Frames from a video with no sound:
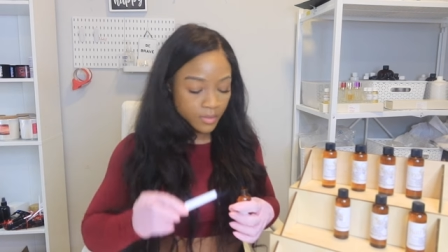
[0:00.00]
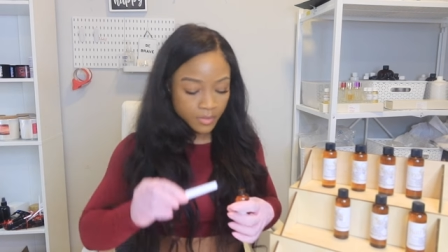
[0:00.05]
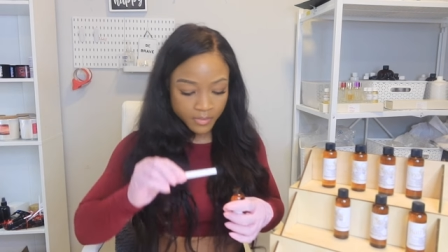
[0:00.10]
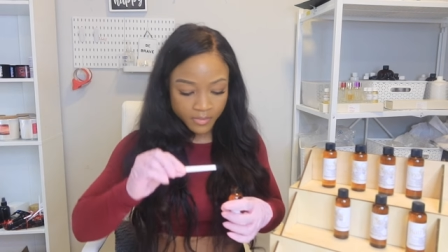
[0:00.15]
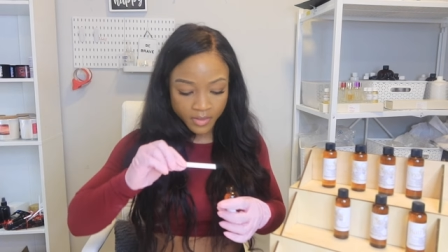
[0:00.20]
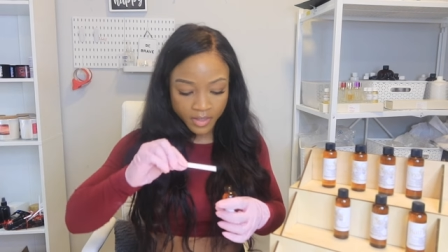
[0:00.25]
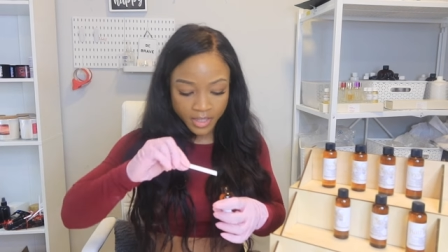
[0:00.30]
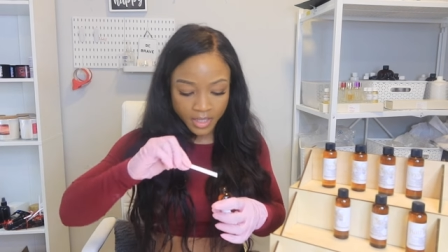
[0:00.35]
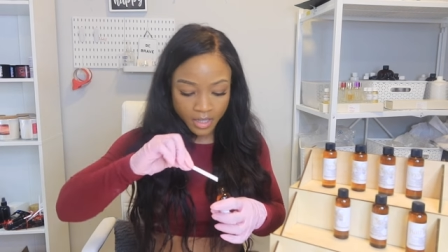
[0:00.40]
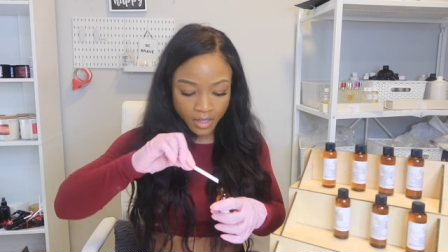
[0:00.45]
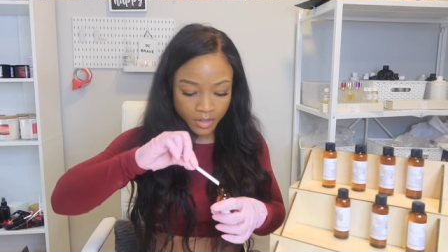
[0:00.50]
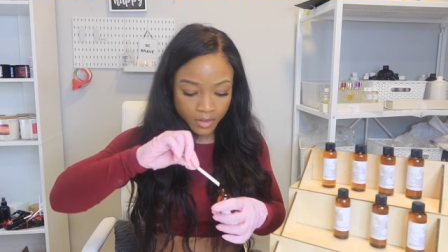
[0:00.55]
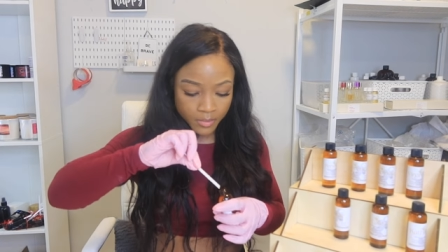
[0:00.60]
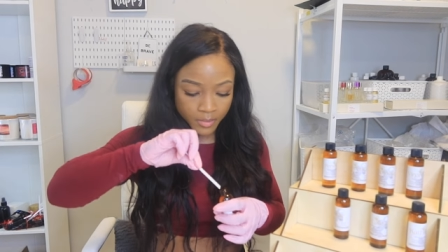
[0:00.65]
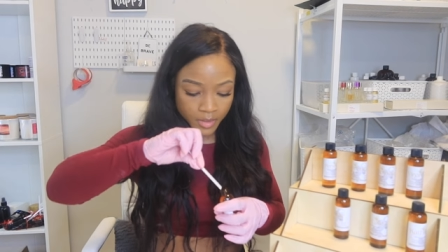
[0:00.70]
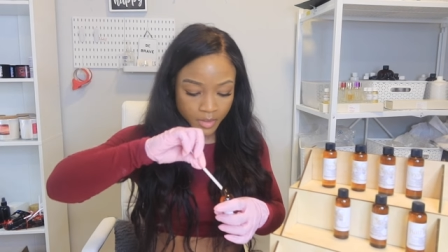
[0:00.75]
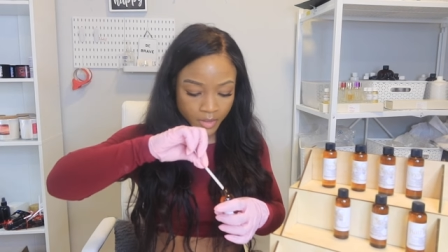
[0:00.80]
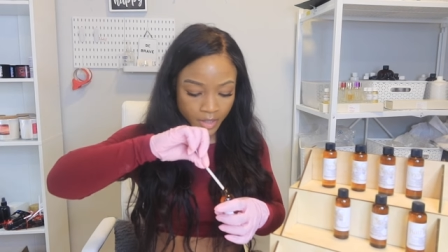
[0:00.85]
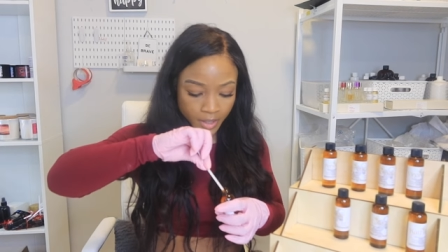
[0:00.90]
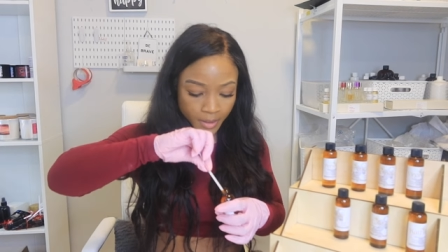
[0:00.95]
of them fell out,
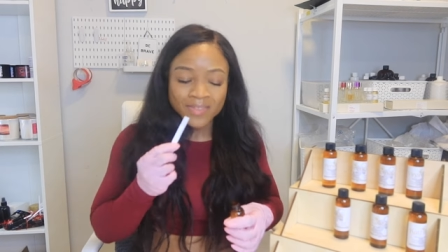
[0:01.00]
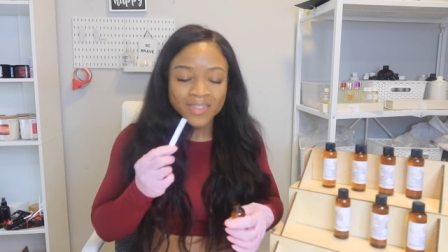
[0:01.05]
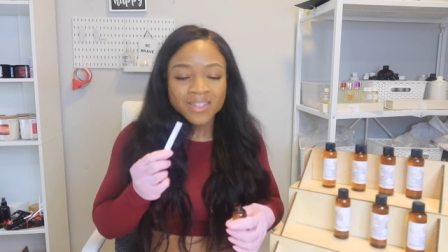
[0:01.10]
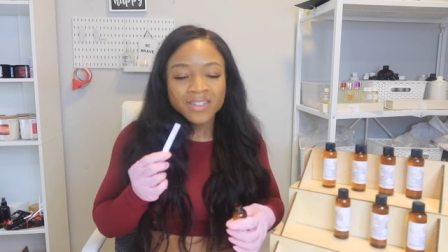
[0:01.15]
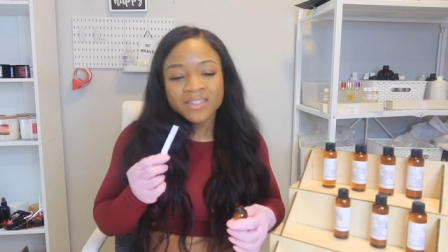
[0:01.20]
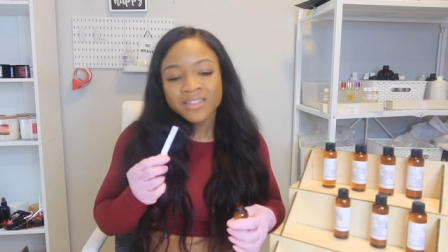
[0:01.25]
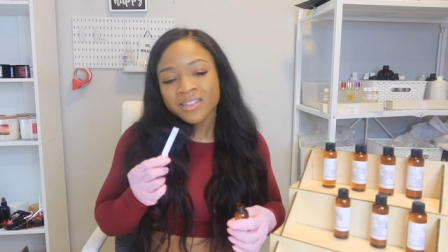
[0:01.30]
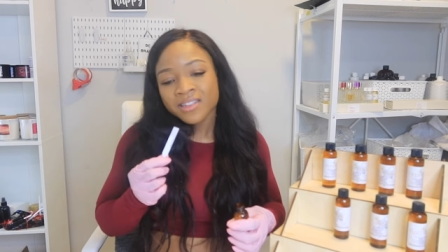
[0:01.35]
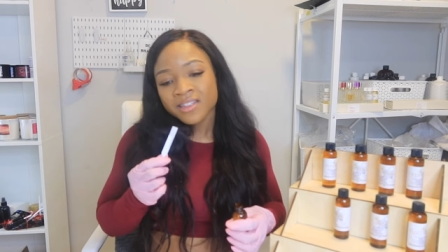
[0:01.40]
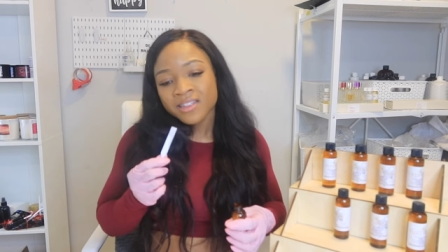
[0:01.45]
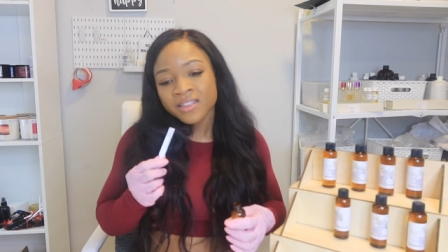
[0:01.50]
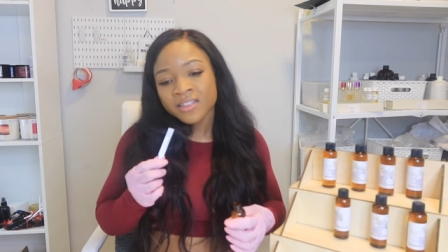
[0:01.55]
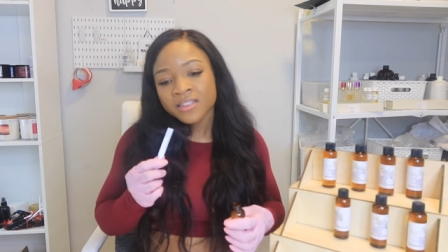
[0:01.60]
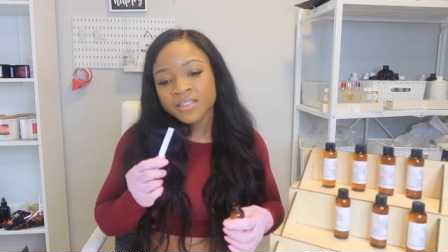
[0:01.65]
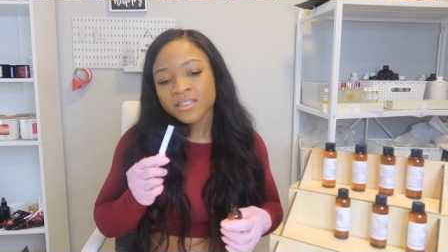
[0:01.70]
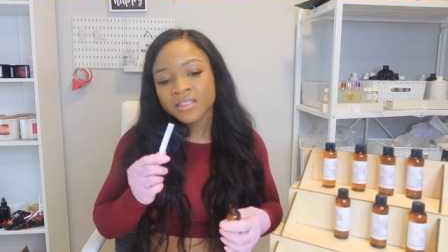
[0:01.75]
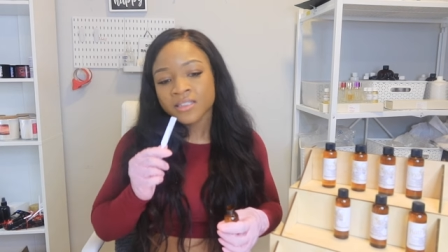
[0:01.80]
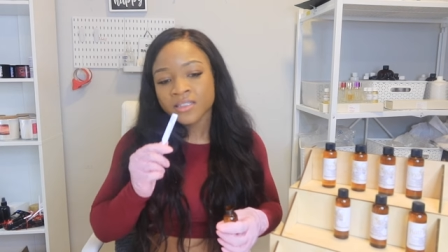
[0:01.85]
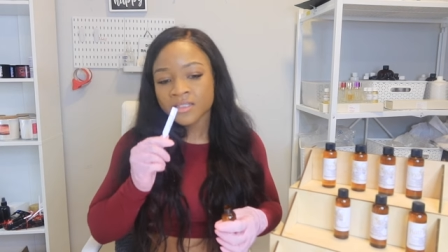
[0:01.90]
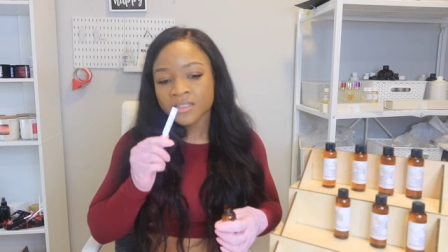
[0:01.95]
but okay. Uh,